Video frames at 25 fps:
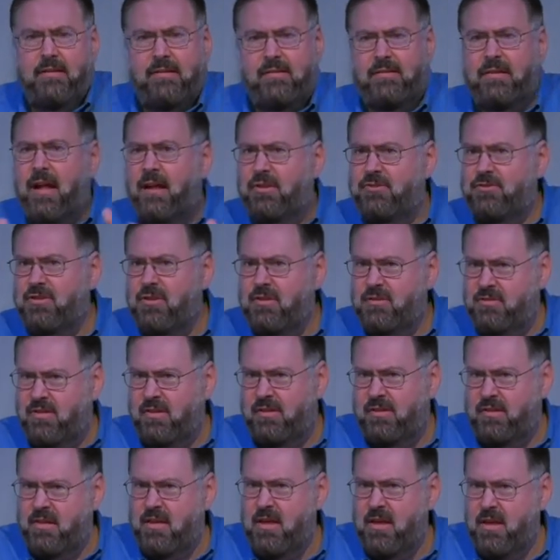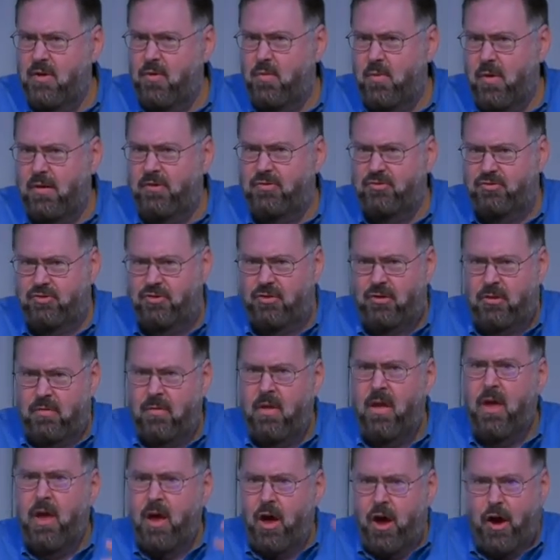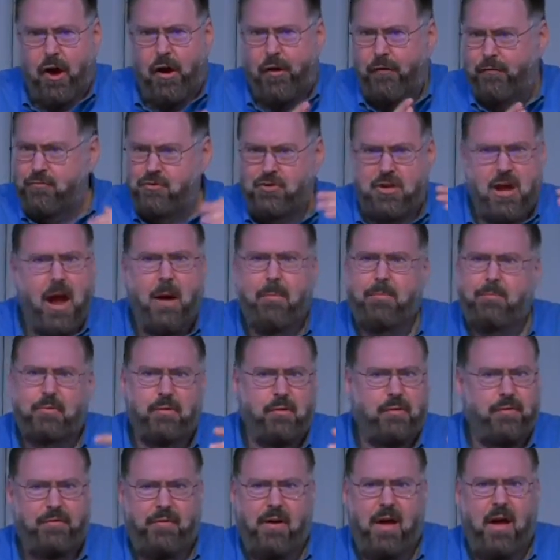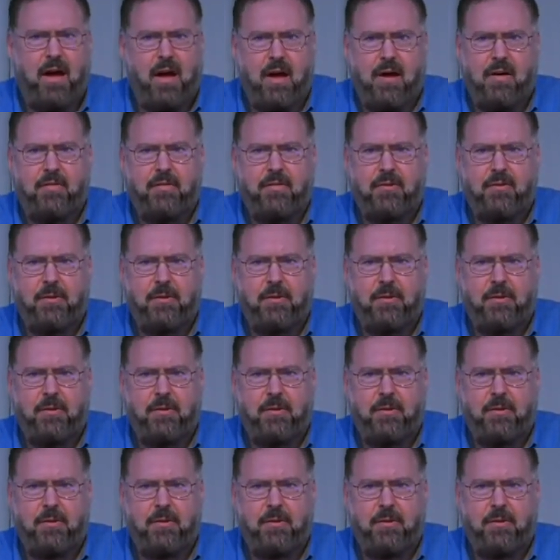It's not just the key question of chapter 5,